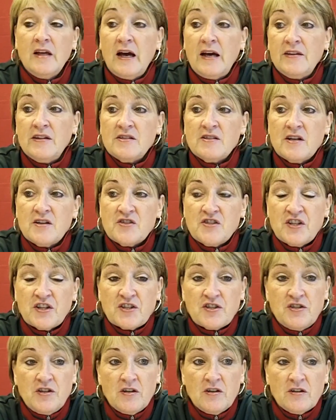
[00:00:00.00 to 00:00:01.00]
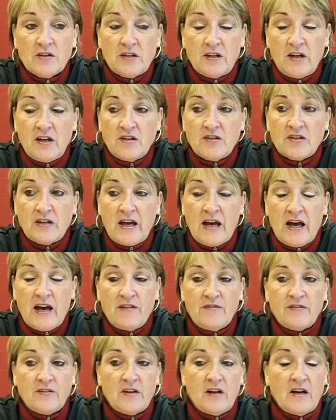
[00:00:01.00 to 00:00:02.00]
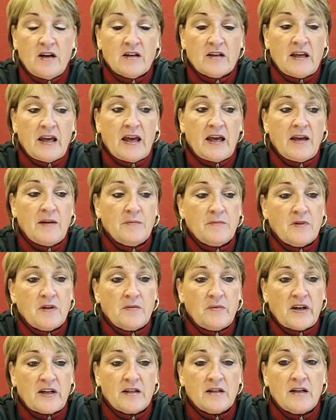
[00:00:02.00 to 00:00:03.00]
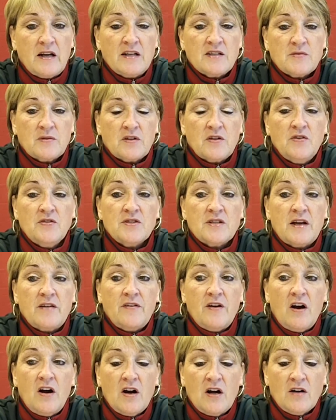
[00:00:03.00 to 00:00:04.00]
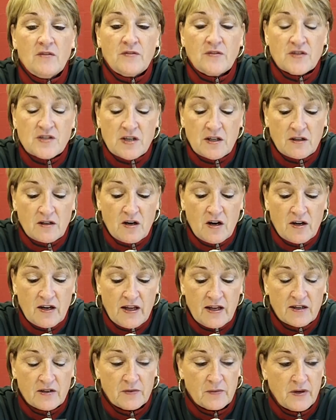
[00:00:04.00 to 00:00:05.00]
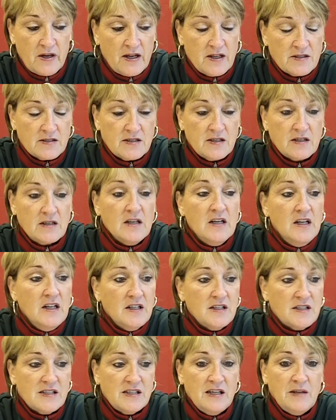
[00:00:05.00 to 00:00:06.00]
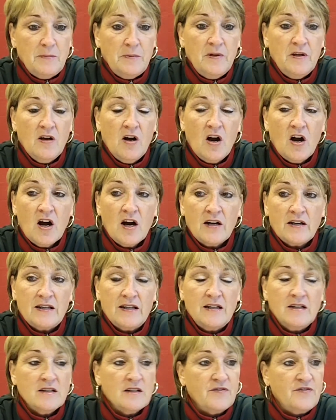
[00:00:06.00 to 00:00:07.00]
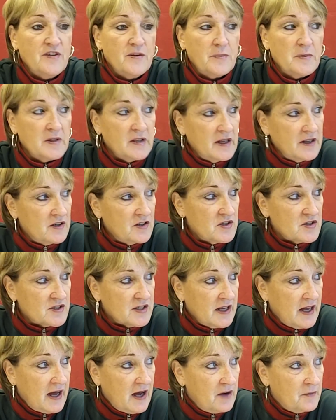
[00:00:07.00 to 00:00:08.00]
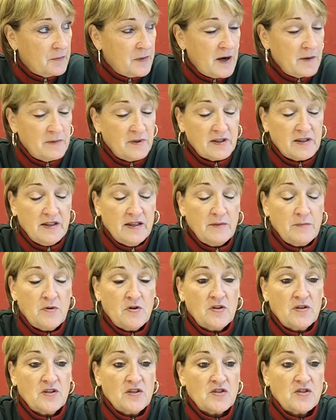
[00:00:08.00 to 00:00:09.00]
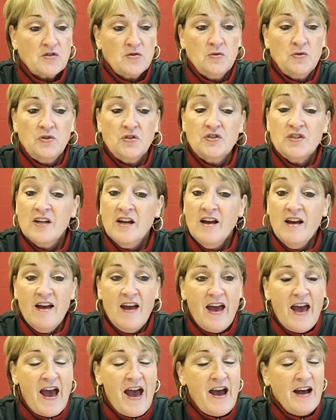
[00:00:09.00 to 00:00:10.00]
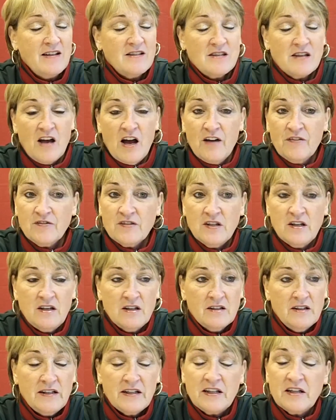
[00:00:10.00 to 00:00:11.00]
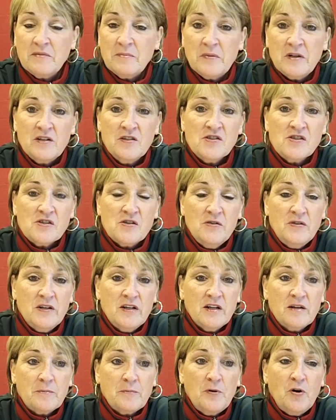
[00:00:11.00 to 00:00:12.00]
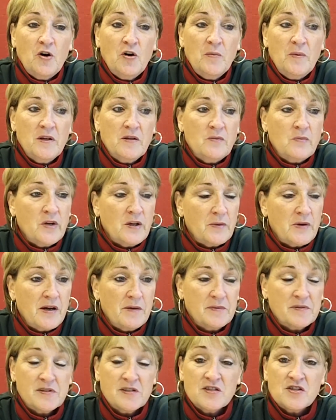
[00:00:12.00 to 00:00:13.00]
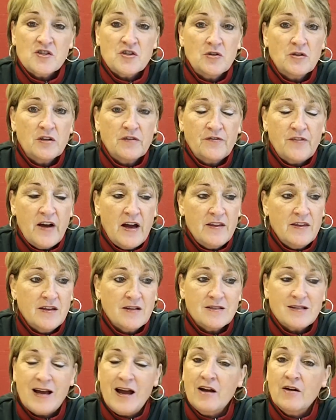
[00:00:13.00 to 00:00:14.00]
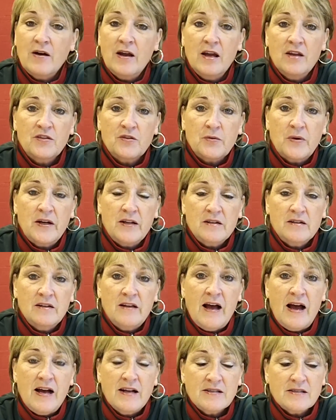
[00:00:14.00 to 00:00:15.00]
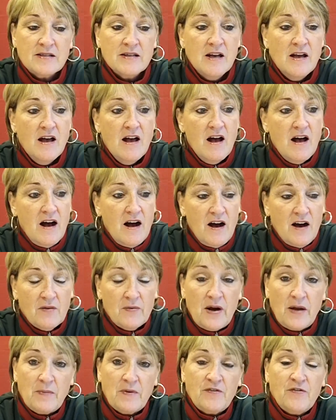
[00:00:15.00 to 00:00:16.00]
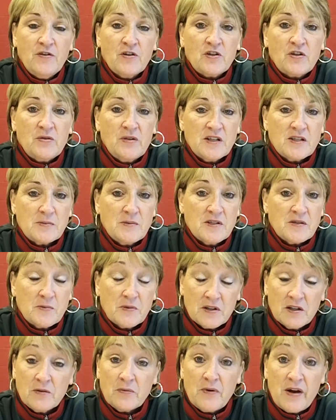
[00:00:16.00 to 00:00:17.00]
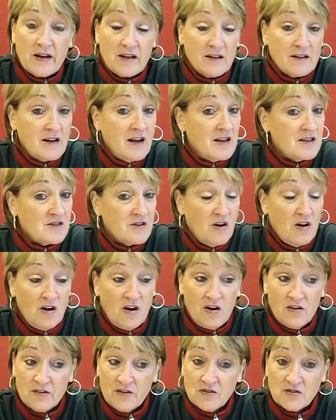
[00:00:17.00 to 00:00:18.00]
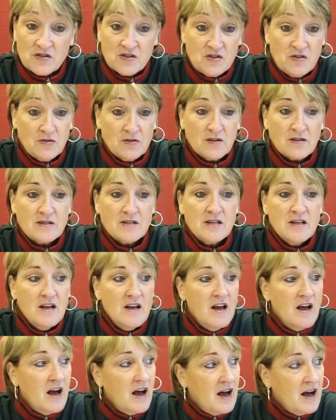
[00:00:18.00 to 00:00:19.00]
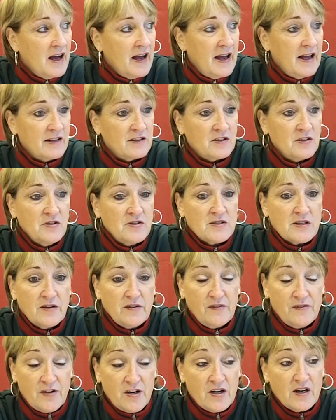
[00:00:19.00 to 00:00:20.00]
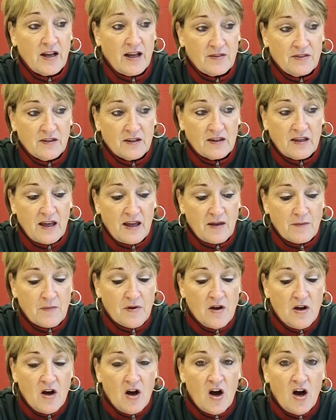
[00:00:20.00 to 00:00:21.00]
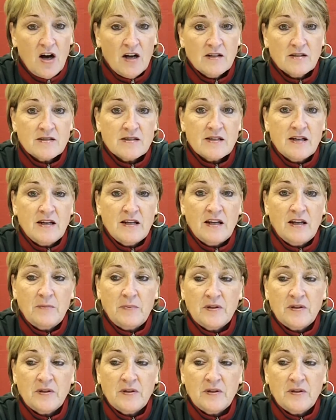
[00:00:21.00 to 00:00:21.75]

Yeah, this is our sixth year to have a game recognized with Cougs have heart for sudden cardiac arrest and CPR and getting defibrillators out publicly more in the schools. Hats off to Lincoln Middle School here in Pullman. We were able to certify the entire eighth grade class right before Christmas. We're going to recognize all those students at Cougs have heart at the game on Sunday.